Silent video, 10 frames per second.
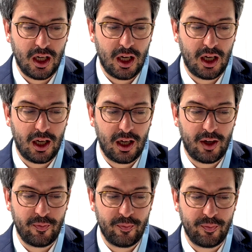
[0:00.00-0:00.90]

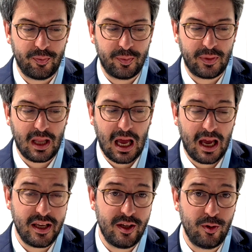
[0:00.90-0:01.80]
um,
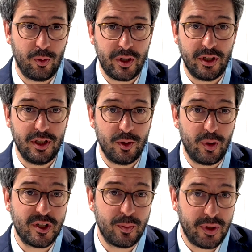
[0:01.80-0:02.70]
EU,
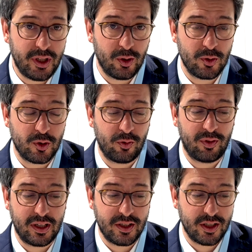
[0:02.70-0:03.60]
EUSP also
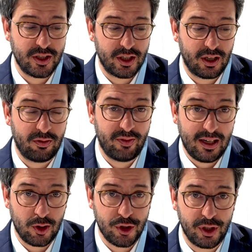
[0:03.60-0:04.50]
funded uh,
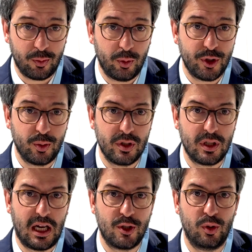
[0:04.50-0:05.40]
fellowship, which was
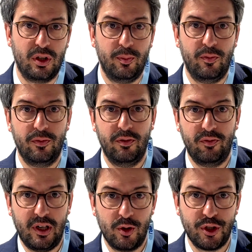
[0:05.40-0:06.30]
actually the
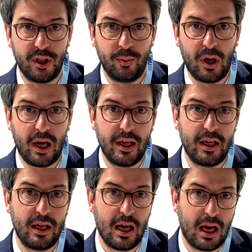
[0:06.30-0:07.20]
fellowship
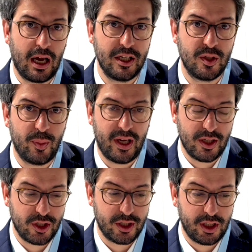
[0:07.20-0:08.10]
I, I
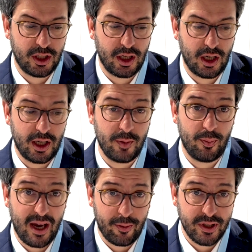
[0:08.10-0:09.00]
spent in, uh, in
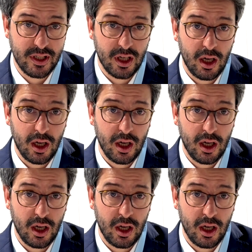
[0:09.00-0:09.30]
Paris.